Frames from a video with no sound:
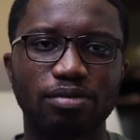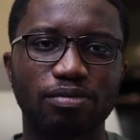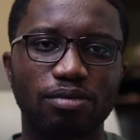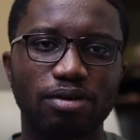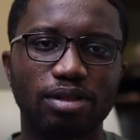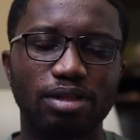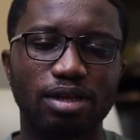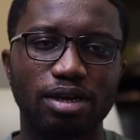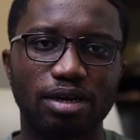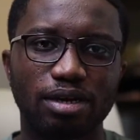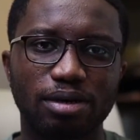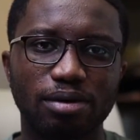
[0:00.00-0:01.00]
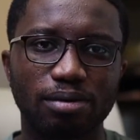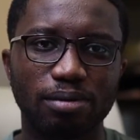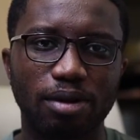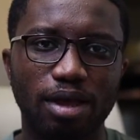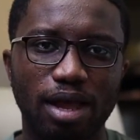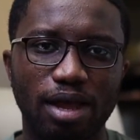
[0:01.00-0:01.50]
for their
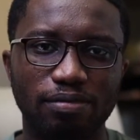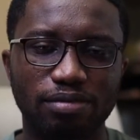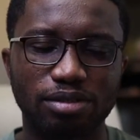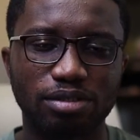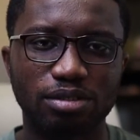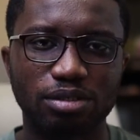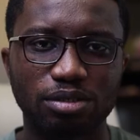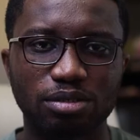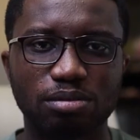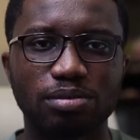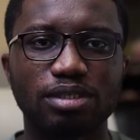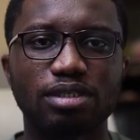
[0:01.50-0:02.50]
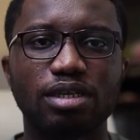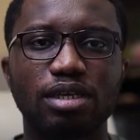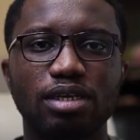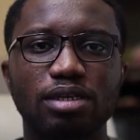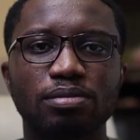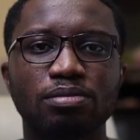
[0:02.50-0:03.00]
adverts to be seen